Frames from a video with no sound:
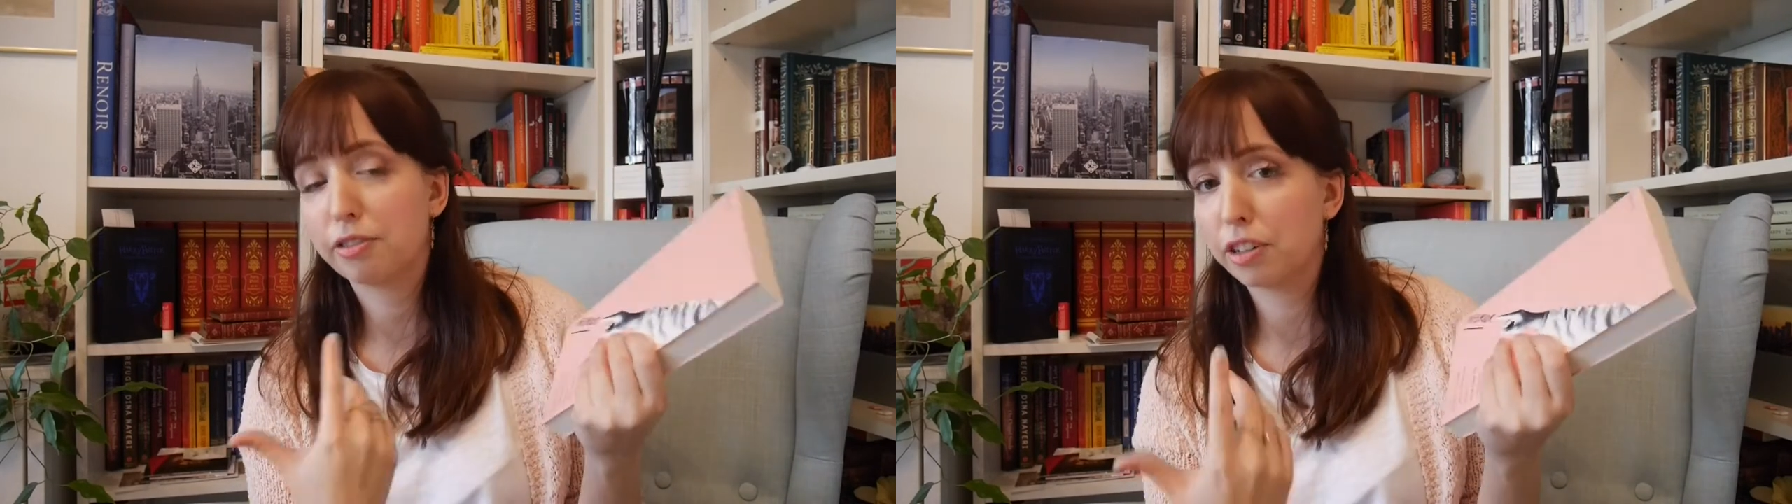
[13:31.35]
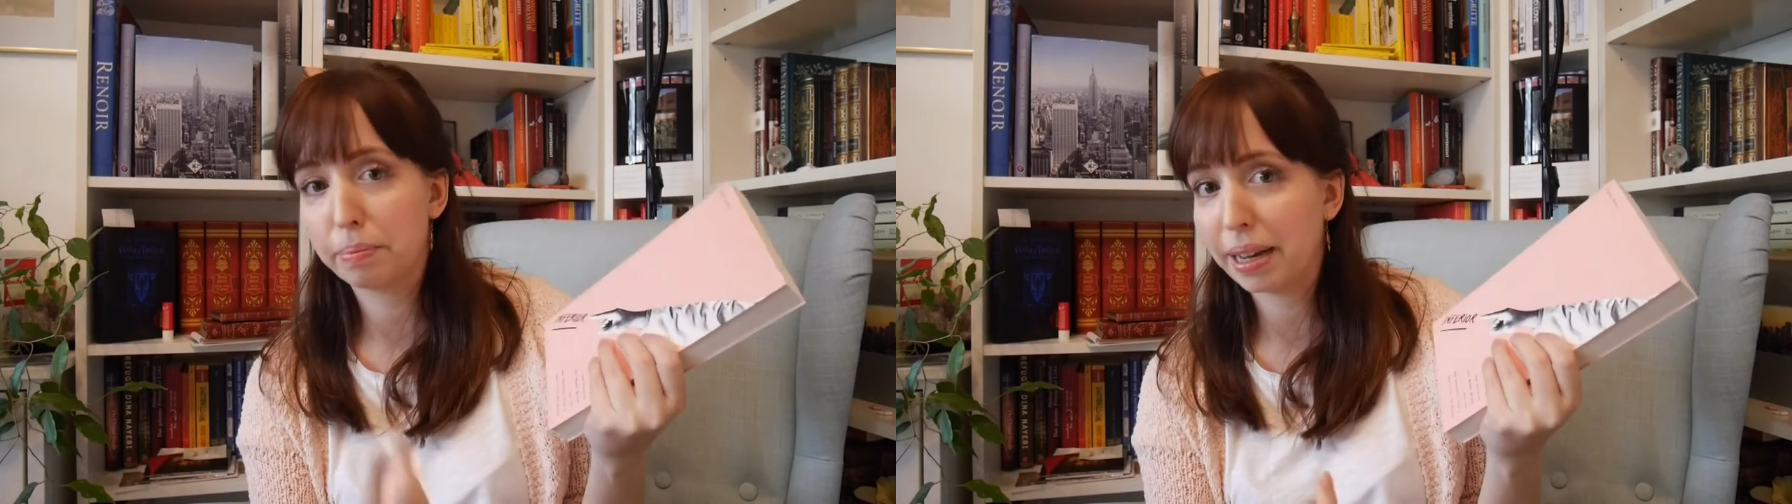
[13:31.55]

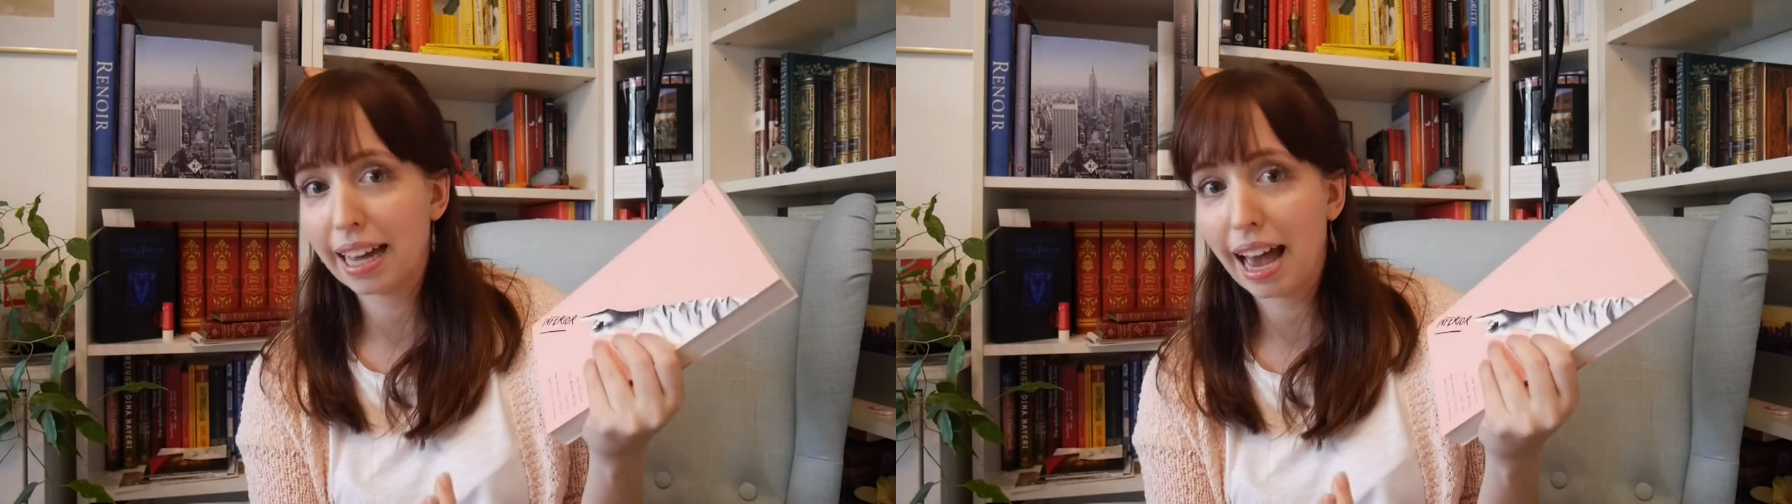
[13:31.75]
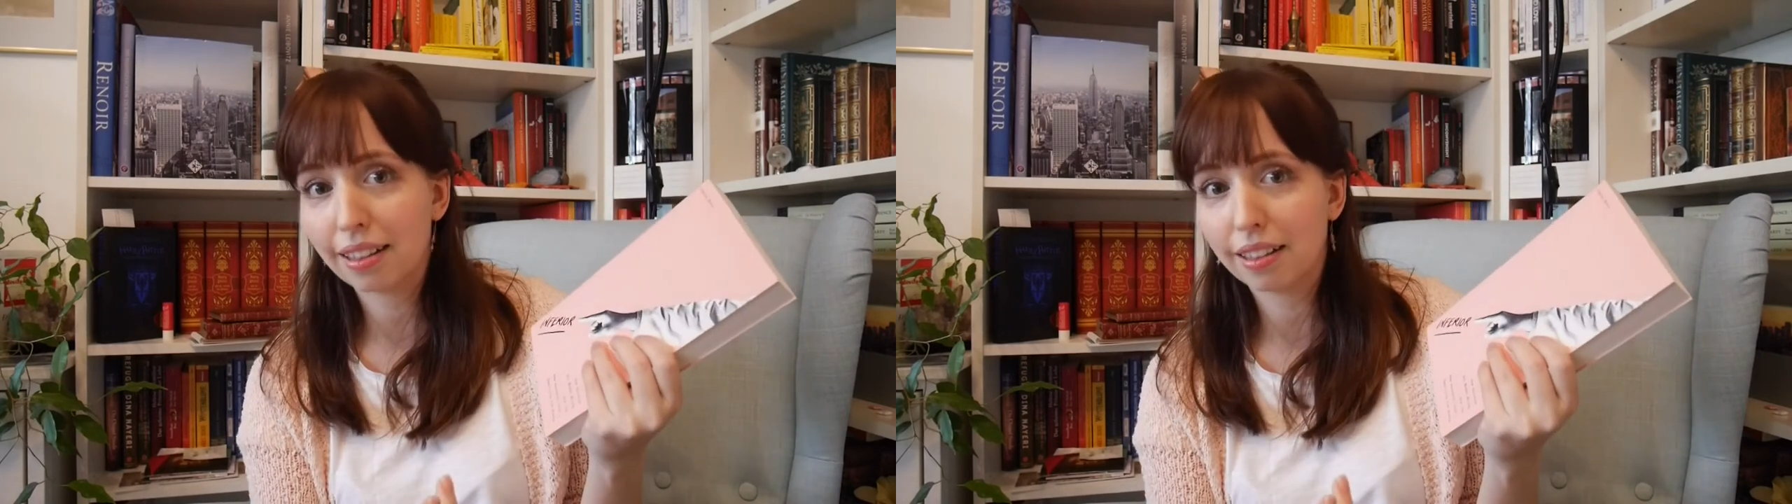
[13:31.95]
for a better
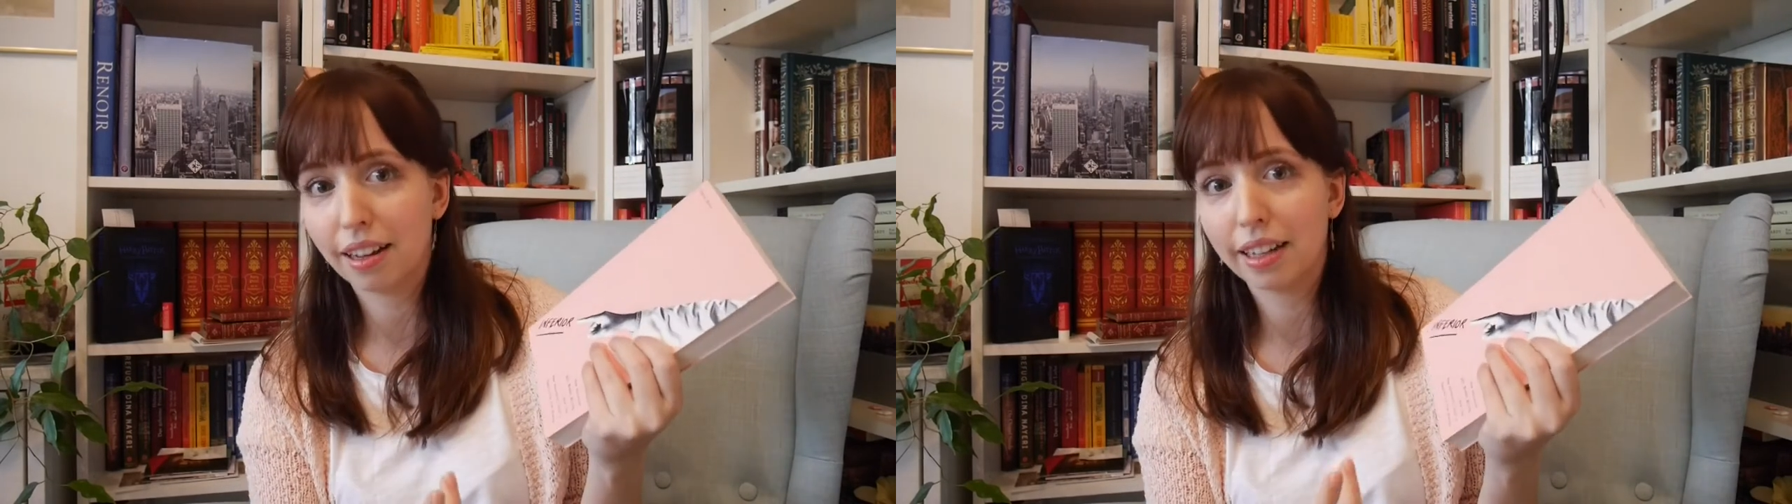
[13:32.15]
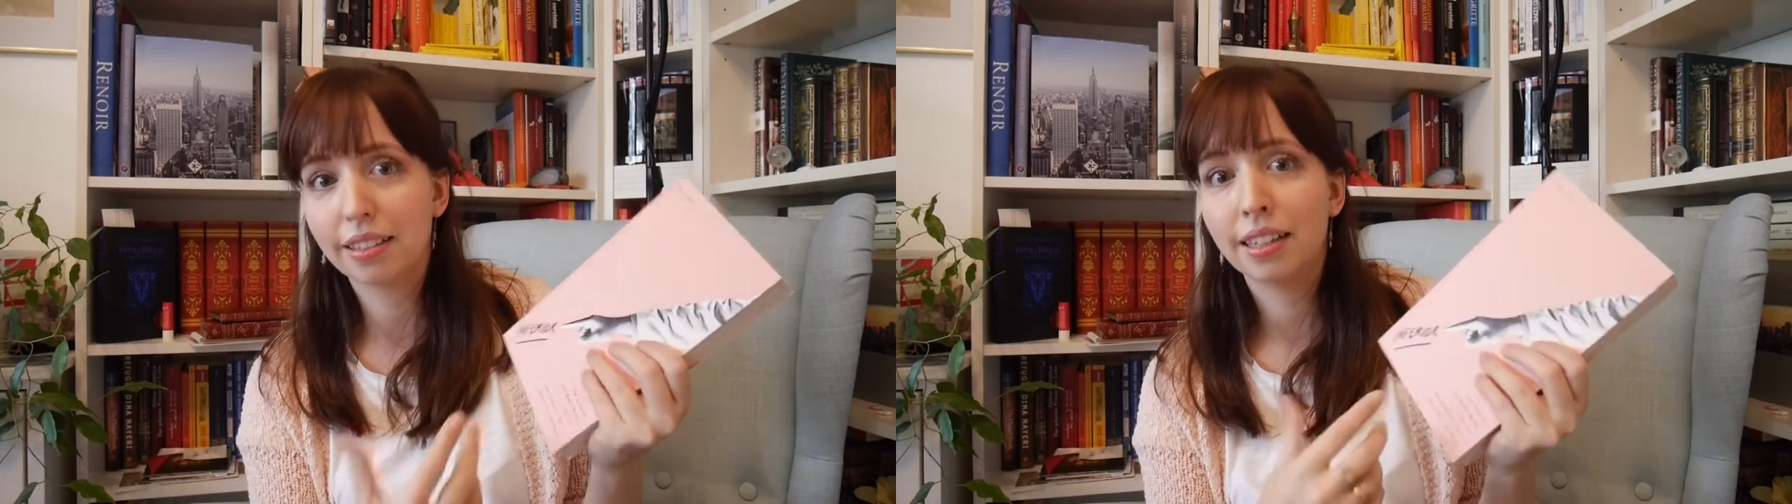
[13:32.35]

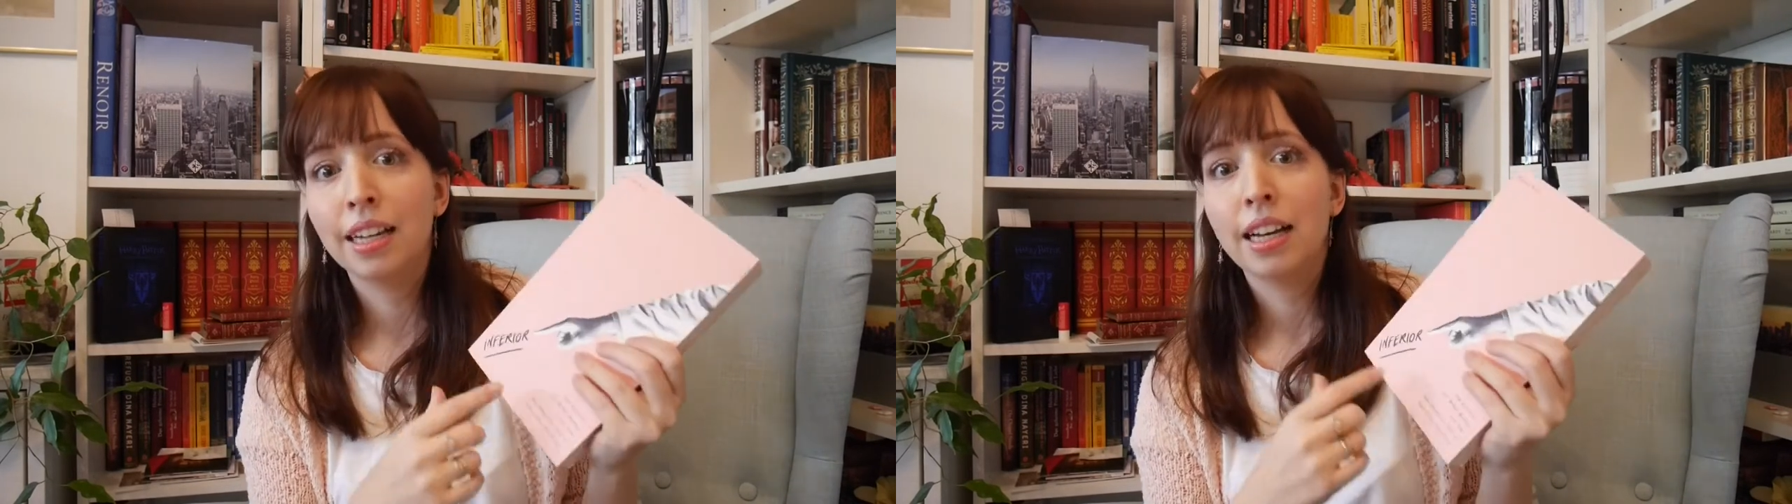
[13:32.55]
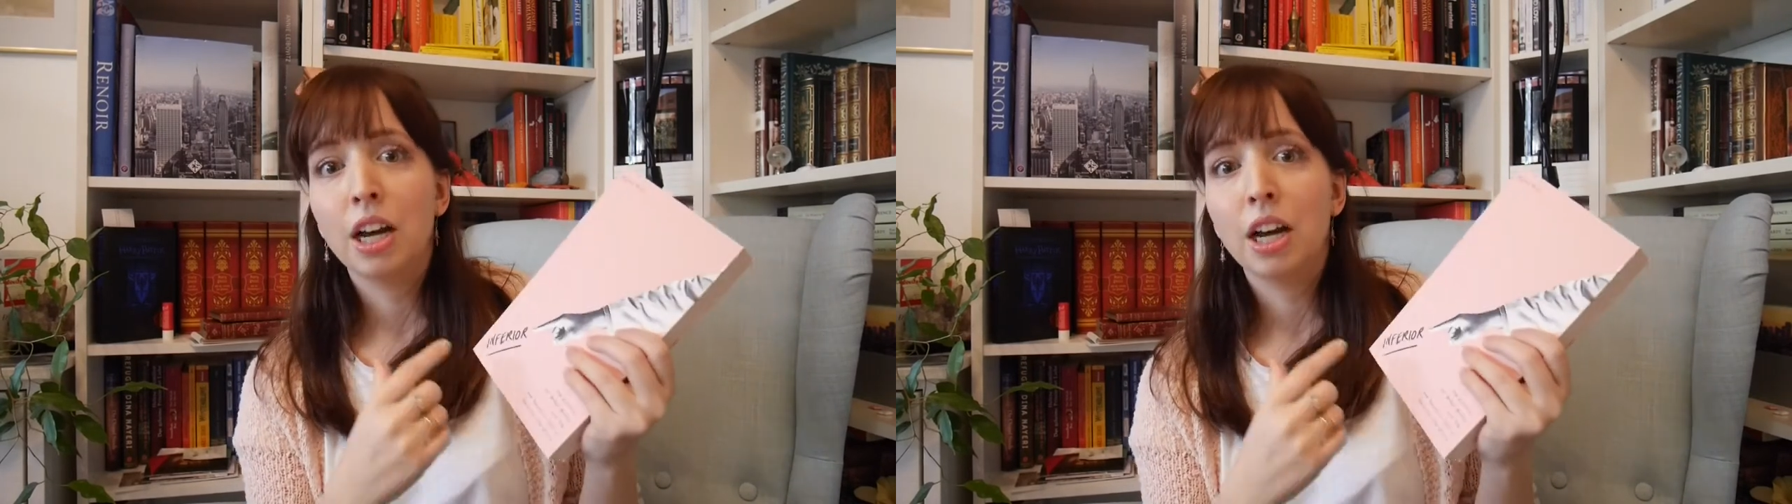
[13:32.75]
headline.